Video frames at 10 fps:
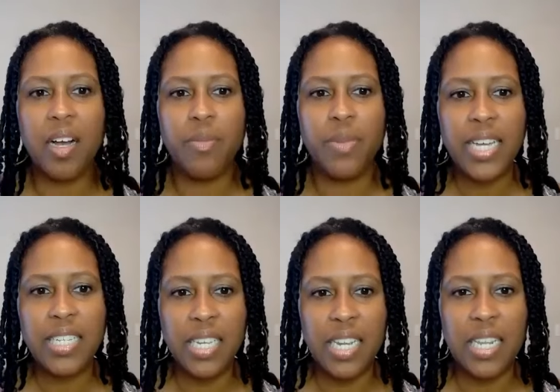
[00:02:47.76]

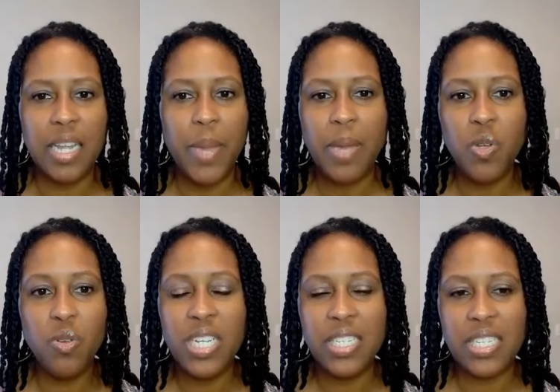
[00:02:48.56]
complexity that maybe
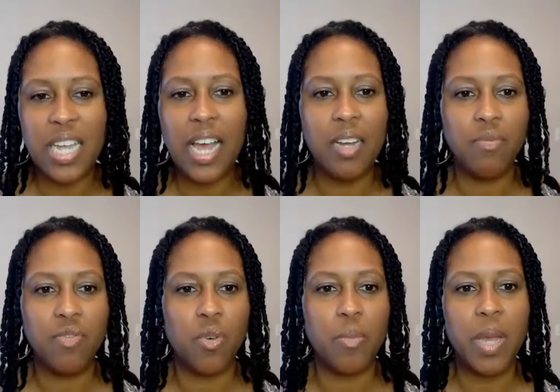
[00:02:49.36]
you didn't sign up
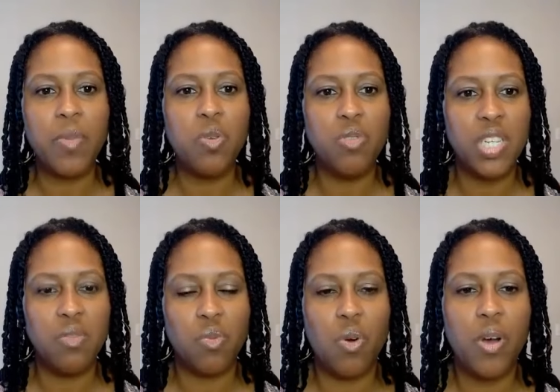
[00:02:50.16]
for, maybe you
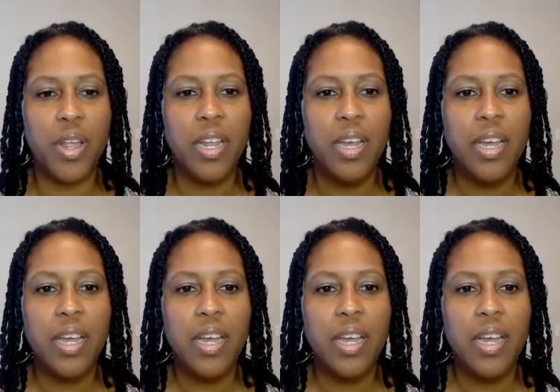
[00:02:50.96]
didn't want.